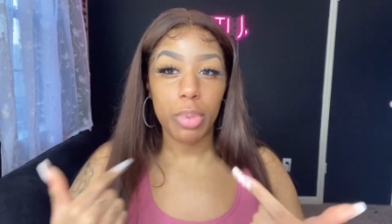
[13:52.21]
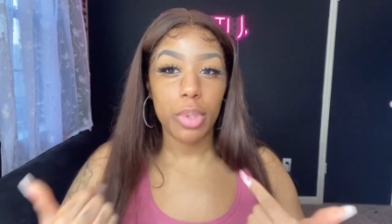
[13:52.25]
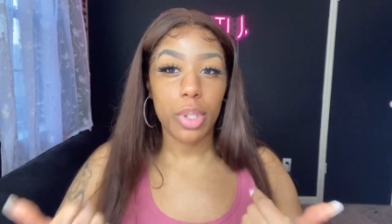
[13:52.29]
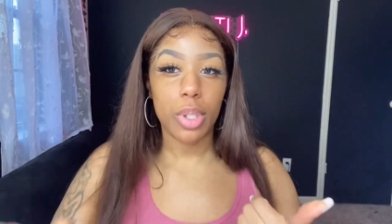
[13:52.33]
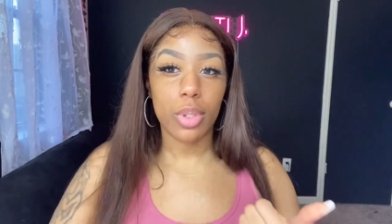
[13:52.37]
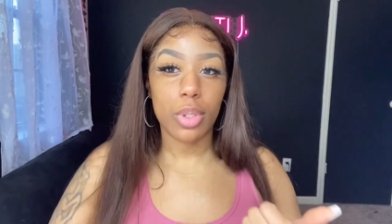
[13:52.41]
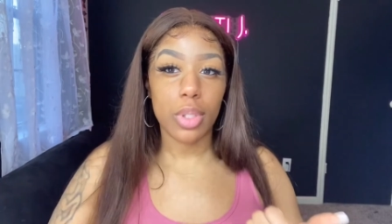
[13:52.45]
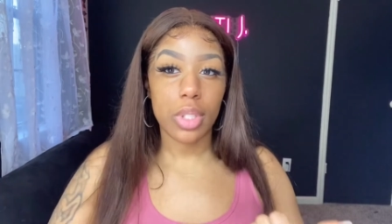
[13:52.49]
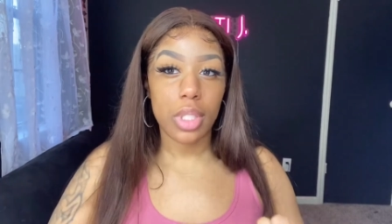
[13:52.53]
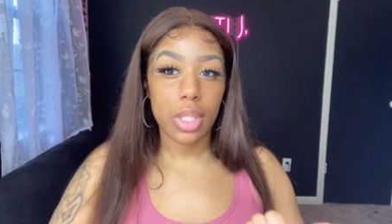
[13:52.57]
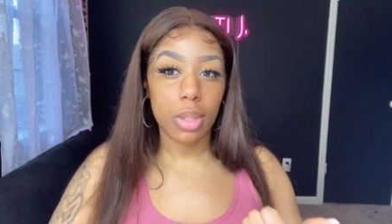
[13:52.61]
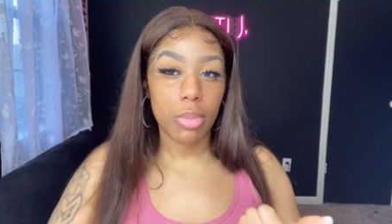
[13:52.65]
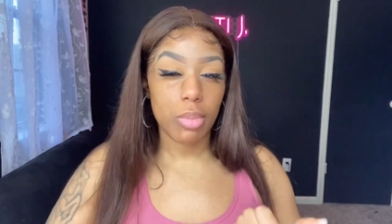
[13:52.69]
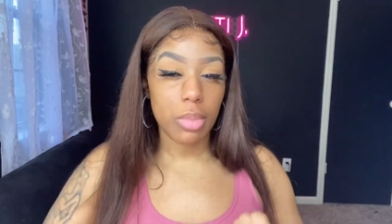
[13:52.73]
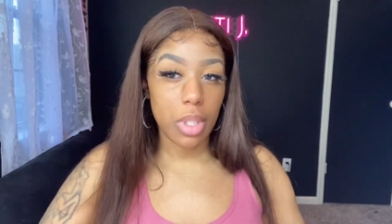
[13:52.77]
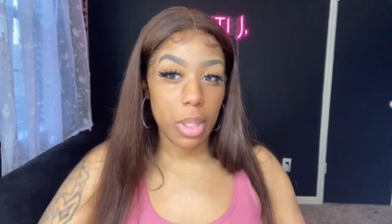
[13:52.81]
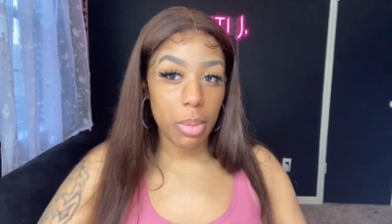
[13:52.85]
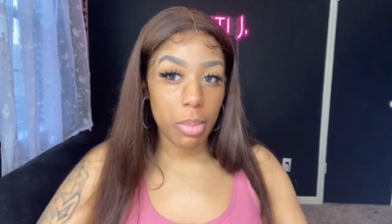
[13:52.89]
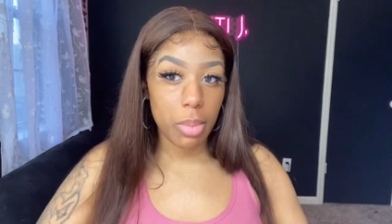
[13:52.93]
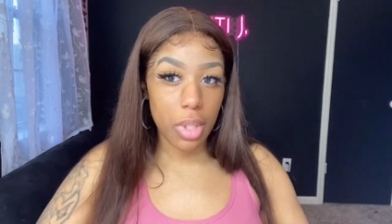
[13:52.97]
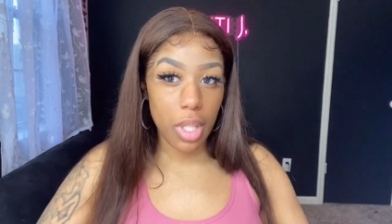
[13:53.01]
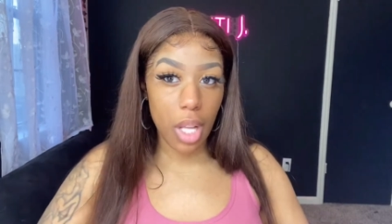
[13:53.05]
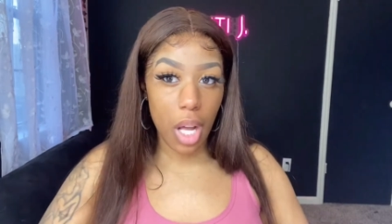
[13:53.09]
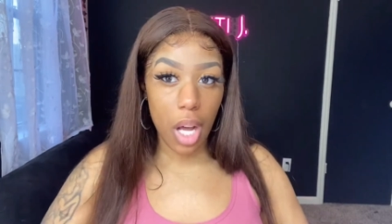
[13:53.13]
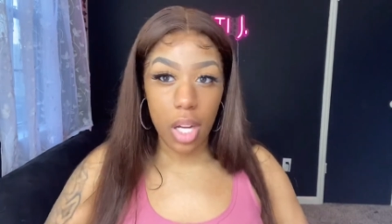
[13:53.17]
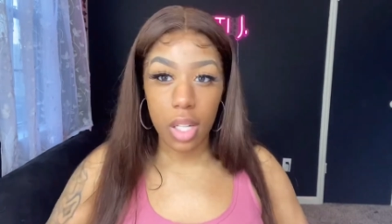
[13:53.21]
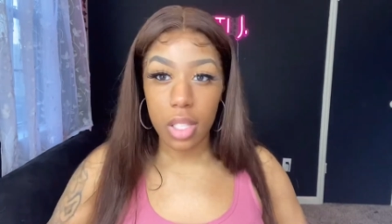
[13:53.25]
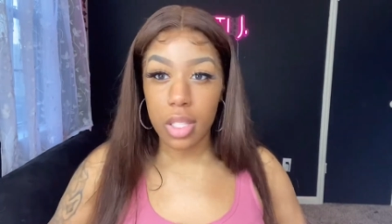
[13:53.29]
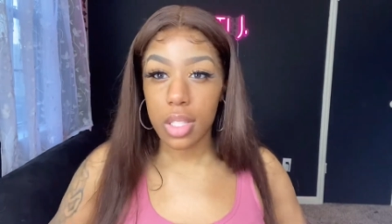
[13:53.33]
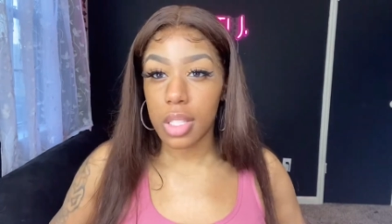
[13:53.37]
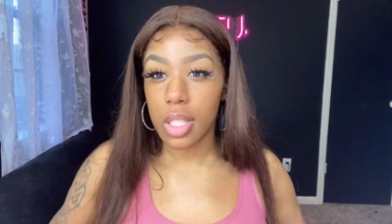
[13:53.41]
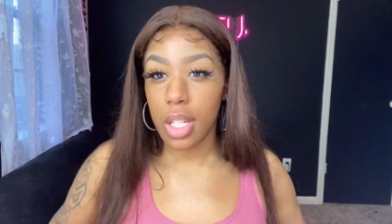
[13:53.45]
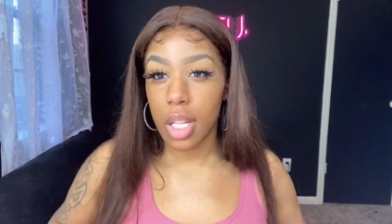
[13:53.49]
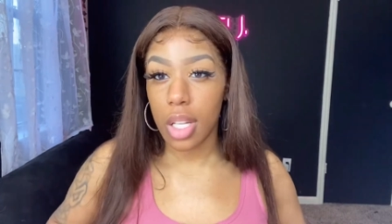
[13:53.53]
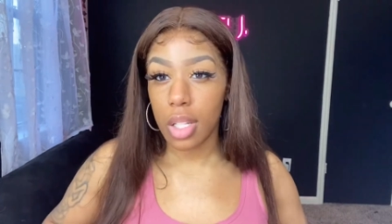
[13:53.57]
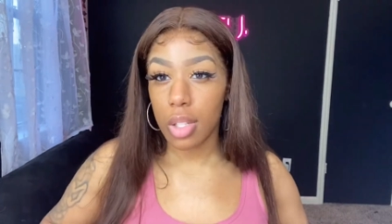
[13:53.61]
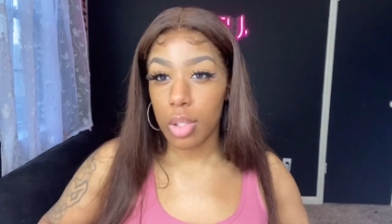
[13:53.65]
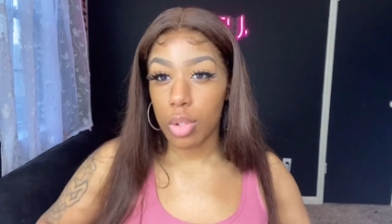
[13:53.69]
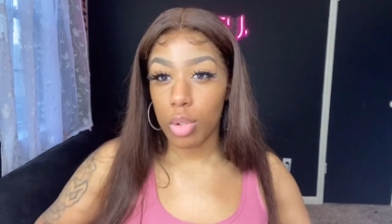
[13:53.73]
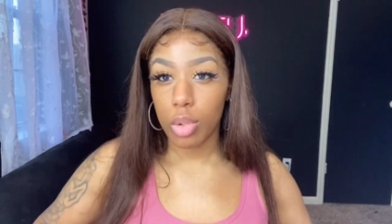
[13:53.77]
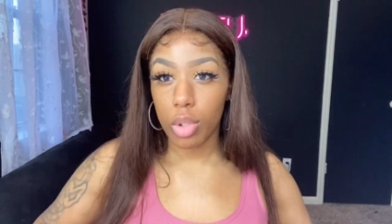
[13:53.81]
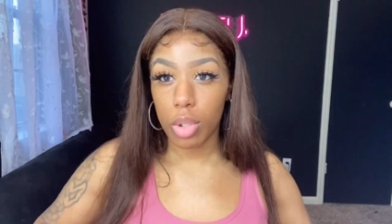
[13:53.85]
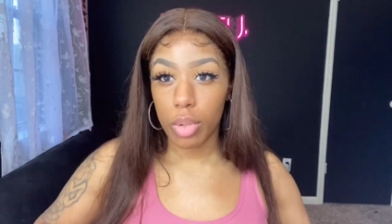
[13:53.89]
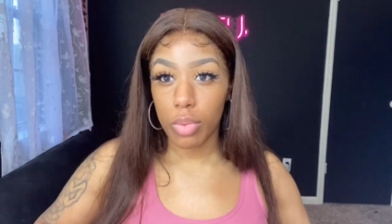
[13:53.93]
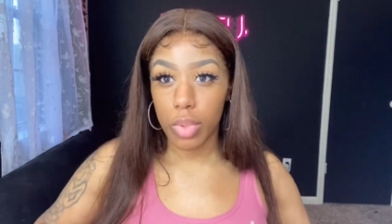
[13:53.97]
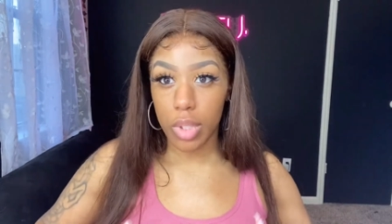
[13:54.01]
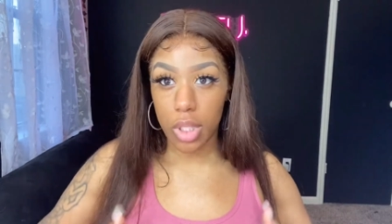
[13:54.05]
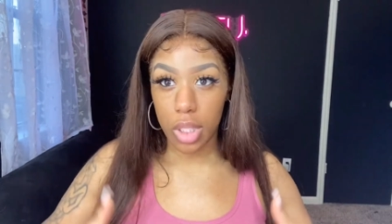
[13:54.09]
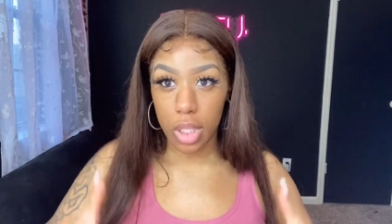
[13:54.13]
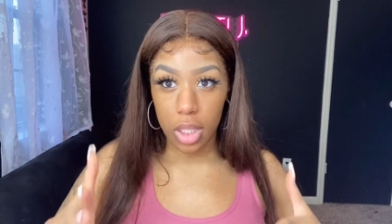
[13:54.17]
Put on some lip gloss and you
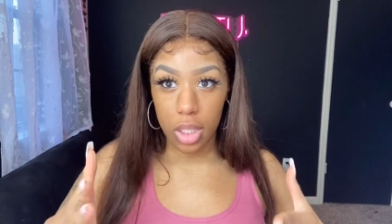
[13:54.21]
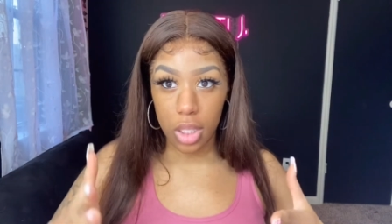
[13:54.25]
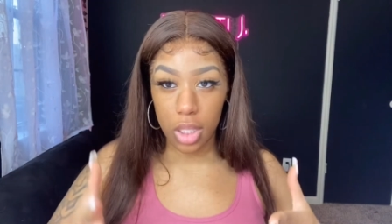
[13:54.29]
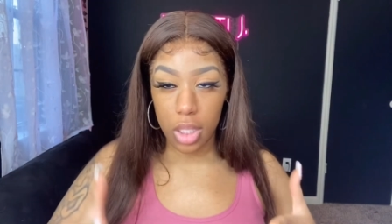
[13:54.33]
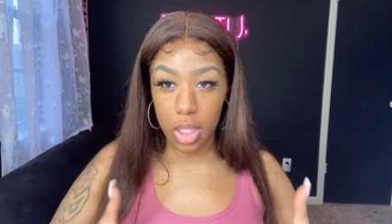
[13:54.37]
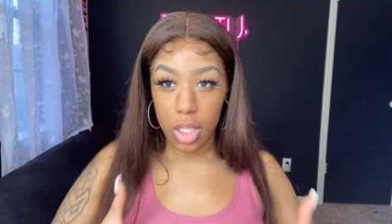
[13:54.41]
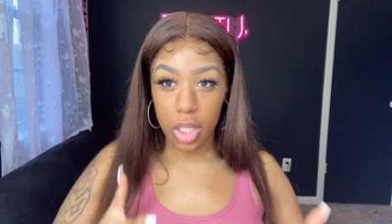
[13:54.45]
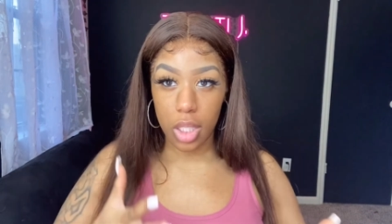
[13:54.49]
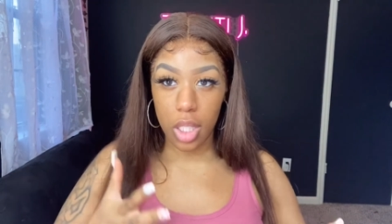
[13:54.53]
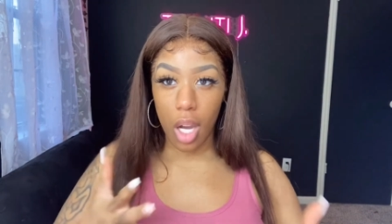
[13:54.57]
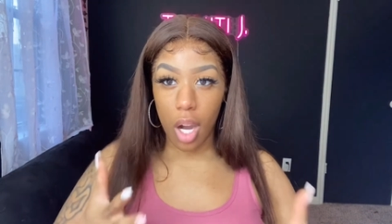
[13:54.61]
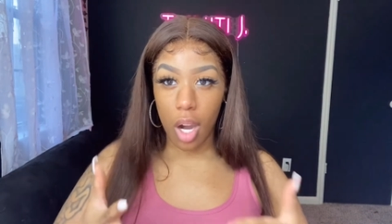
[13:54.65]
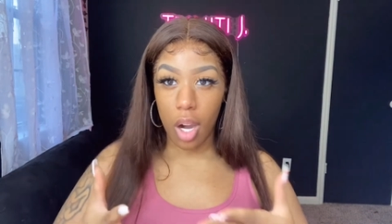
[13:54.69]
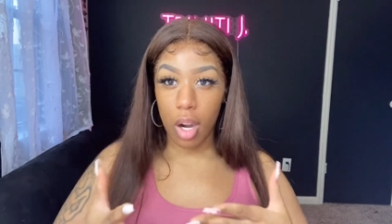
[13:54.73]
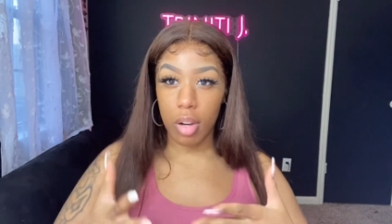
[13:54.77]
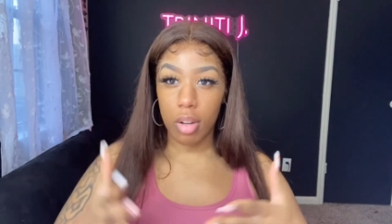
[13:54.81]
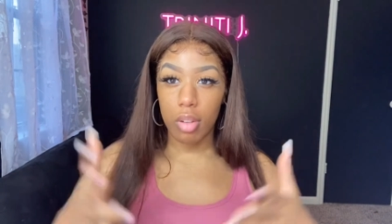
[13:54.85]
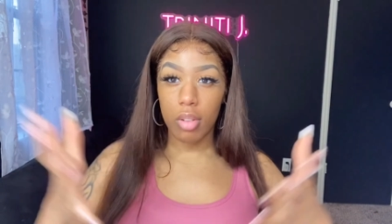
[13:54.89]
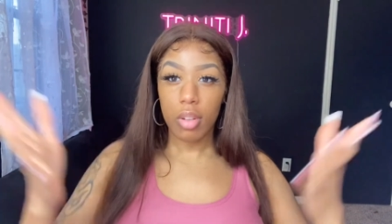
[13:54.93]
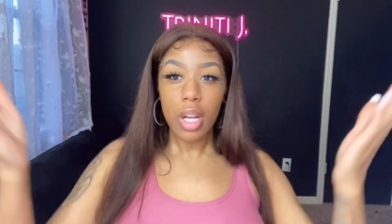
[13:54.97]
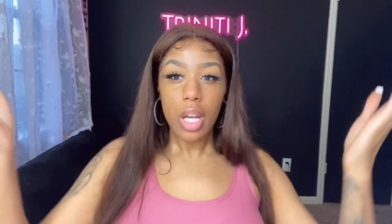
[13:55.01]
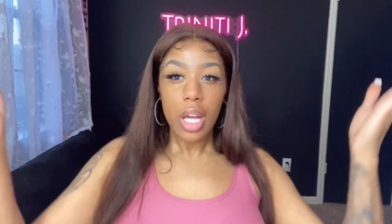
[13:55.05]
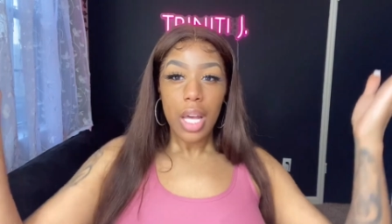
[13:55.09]
can really just go.